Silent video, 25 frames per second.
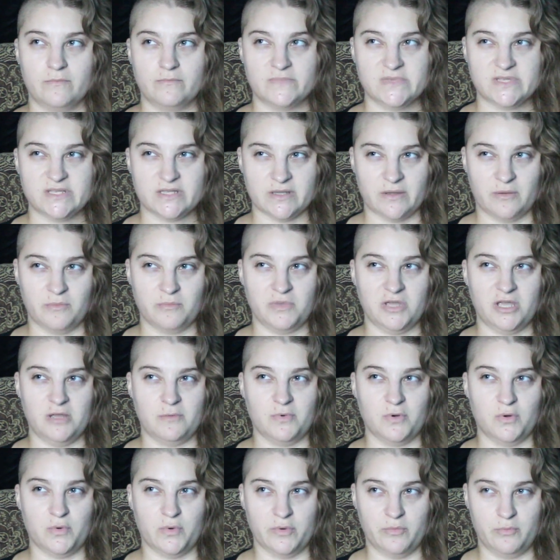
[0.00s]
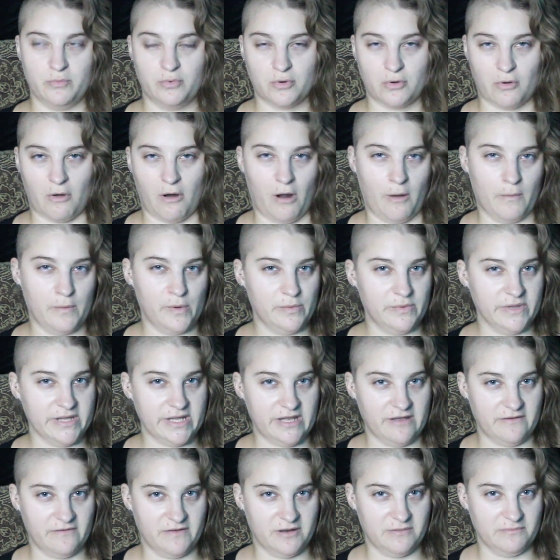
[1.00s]
Some people would probably
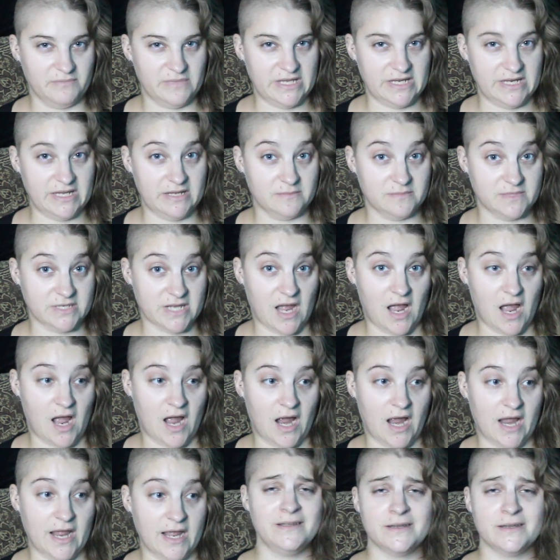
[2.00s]
give it a medium to high.